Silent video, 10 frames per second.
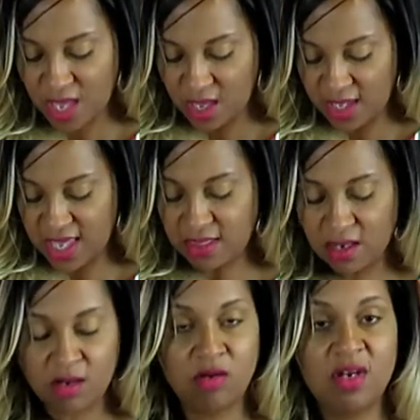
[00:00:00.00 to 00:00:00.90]
get the
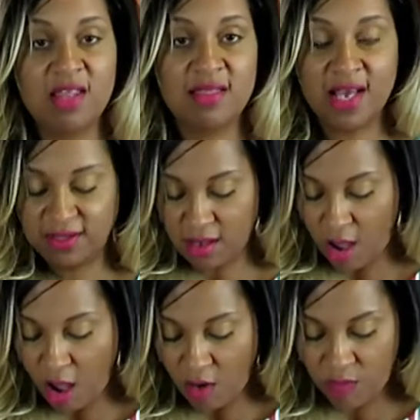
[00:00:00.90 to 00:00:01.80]
Gouda that's
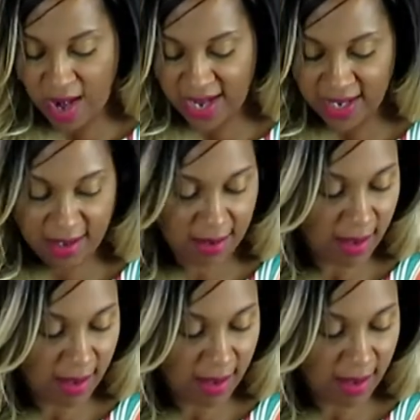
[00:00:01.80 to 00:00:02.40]
already